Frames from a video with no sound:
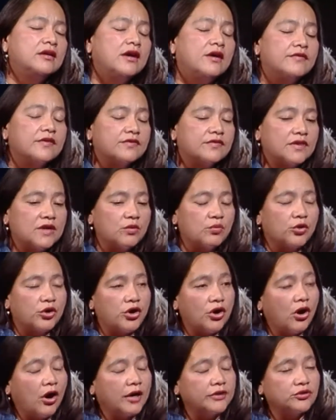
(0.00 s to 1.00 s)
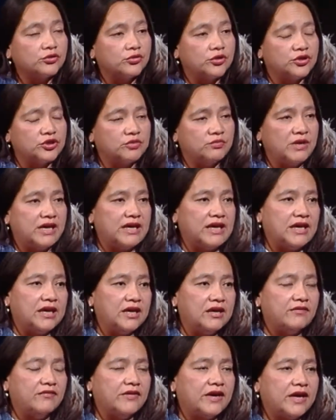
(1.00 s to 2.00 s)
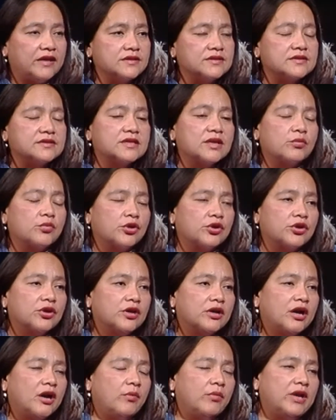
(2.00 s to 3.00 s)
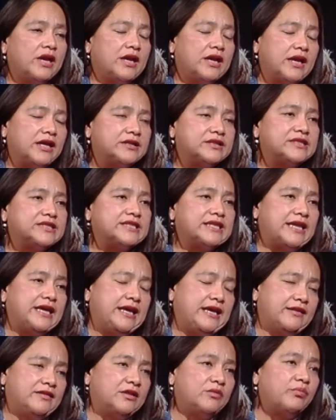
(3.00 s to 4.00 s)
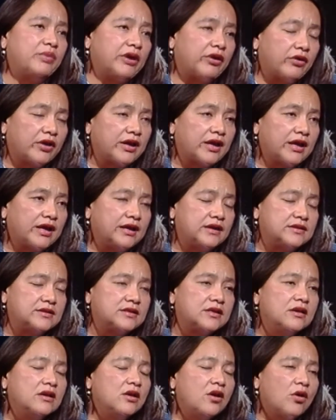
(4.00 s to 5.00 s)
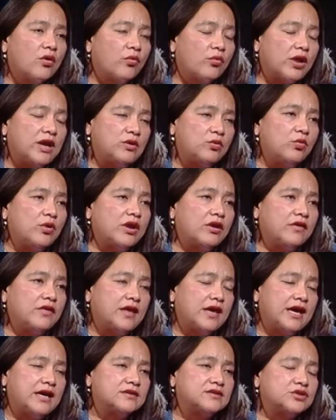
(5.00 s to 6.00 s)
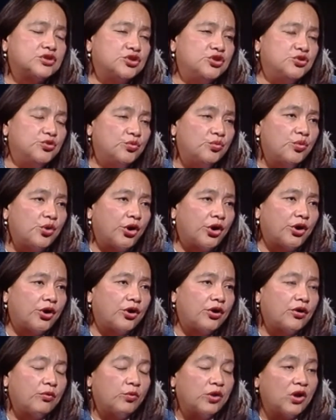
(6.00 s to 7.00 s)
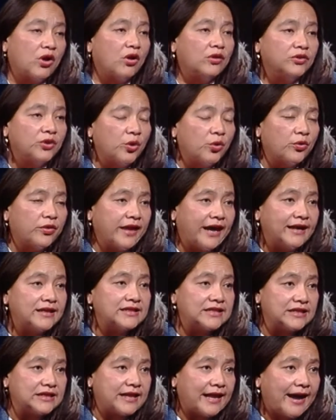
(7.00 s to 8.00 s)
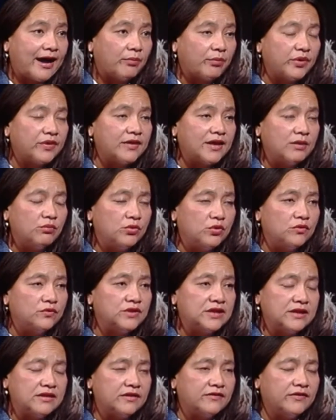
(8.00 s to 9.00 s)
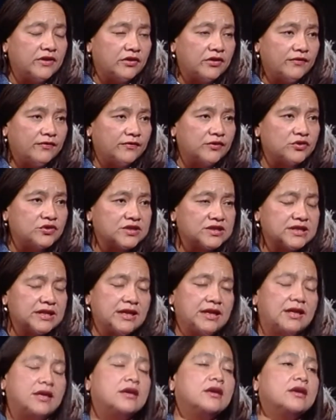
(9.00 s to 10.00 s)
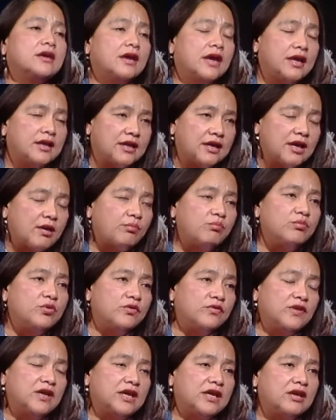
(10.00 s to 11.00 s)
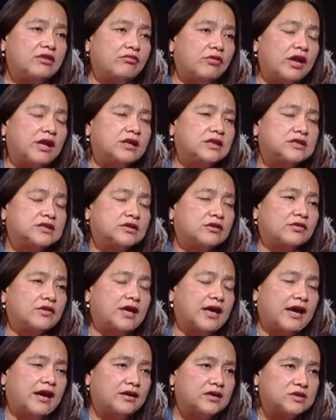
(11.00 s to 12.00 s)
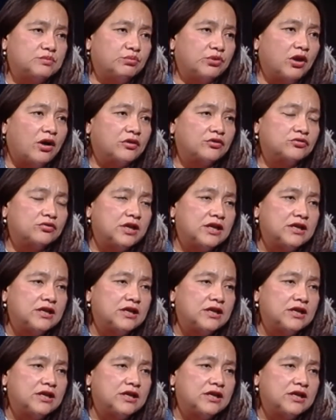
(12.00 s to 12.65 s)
that they were not going to make any advances. They were going to come in and stay at the barricades right where the SQ were. We all know that didn't happen. They moved in the very first day and kept moving in right until they had us blocked right